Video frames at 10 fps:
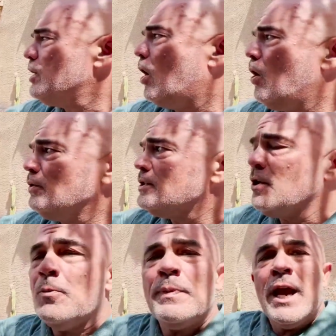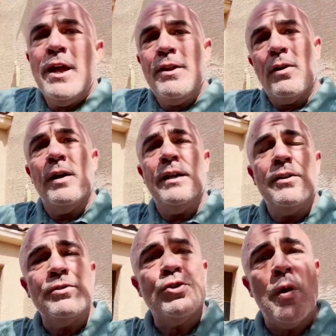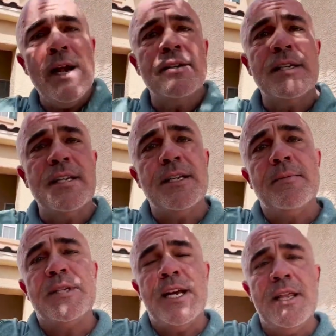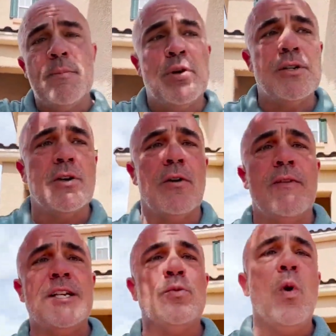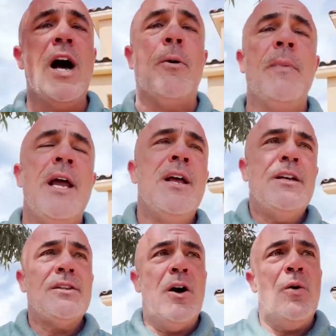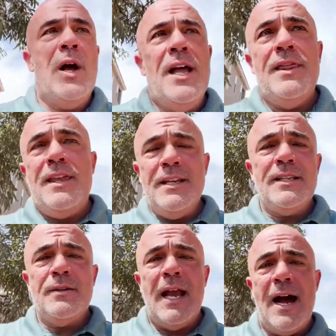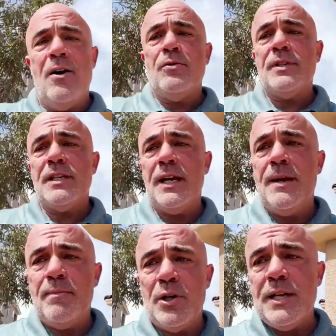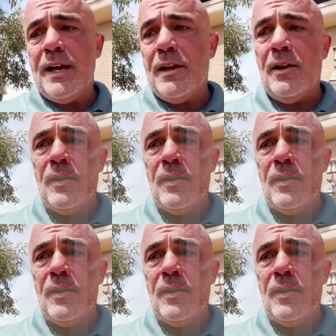also, there's trail systems in the preserve as well. So this house in particular,